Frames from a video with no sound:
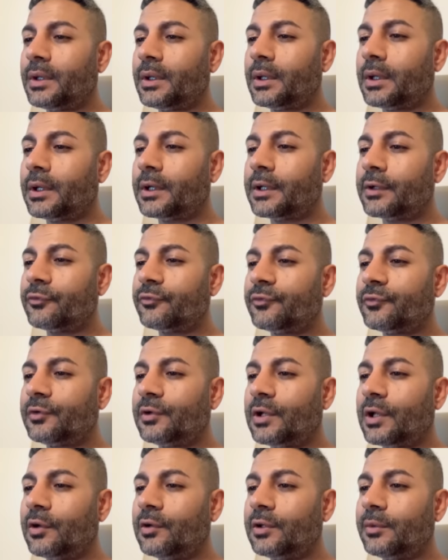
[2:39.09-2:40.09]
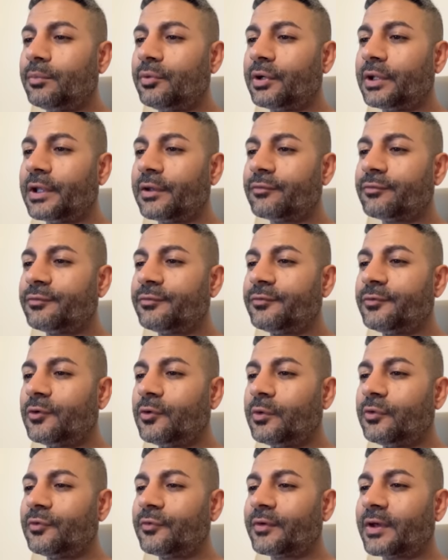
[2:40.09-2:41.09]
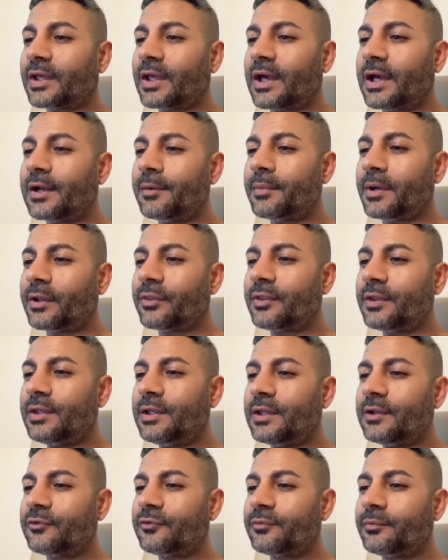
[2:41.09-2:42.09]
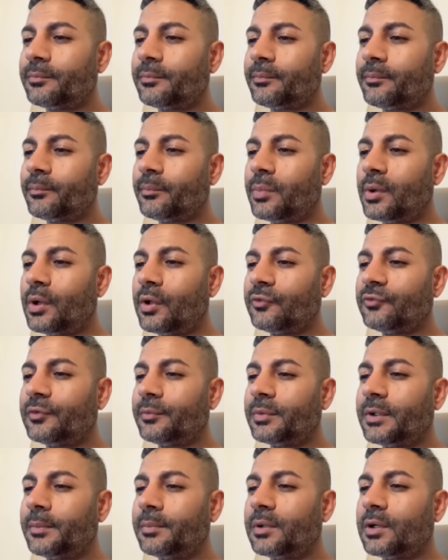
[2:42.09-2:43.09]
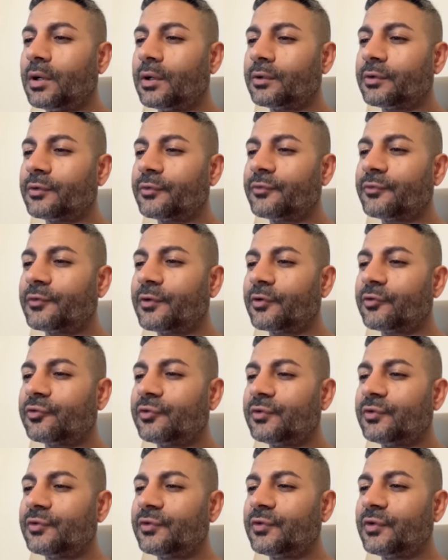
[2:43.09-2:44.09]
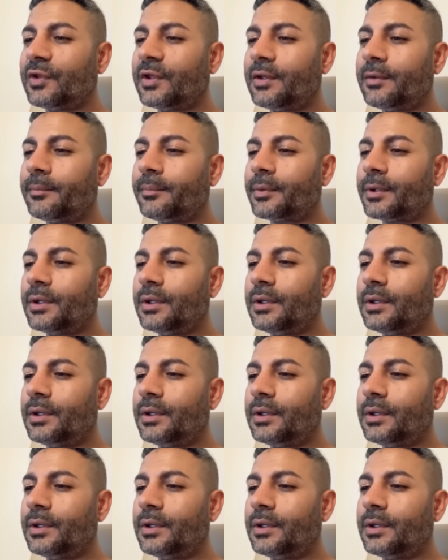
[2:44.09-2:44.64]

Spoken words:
and then slowly bring it forwards if I can, but I think it's possibly blocked the suction tip.